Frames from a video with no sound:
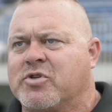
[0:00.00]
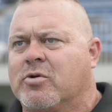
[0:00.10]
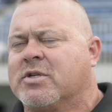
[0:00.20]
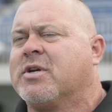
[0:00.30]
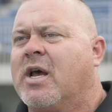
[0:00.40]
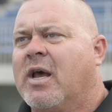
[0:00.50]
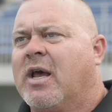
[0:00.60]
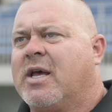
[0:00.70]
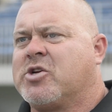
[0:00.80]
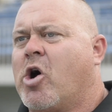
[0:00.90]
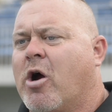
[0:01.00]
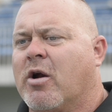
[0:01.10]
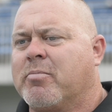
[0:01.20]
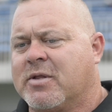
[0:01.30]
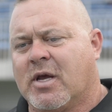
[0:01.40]
So it's it's
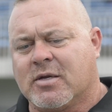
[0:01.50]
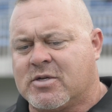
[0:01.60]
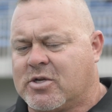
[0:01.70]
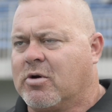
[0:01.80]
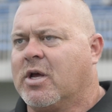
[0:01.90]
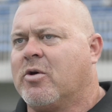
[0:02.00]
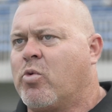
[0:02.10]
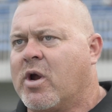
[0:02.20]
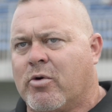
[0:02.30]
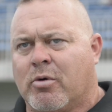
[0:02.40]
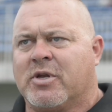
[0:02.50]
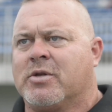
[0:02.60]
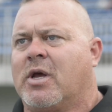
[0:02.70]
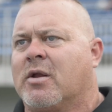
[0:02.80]
hard, but they can still get in the weight room, and,